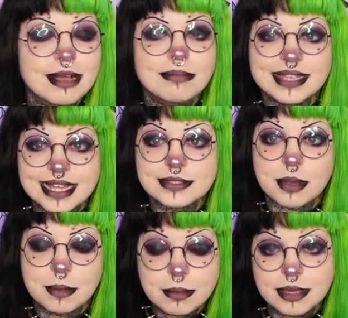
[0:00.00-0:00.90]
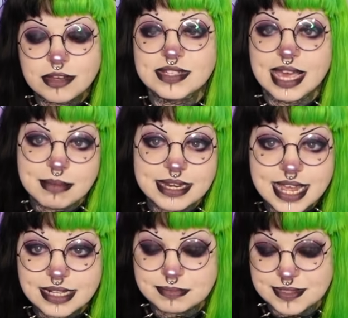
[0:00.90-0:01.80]
But that's what put me off getting my
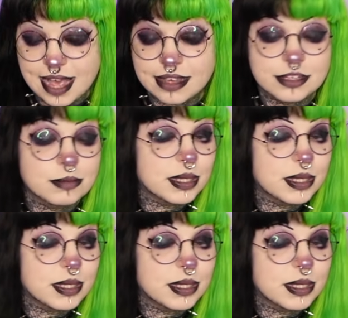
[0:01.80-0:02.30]
neck tattooed,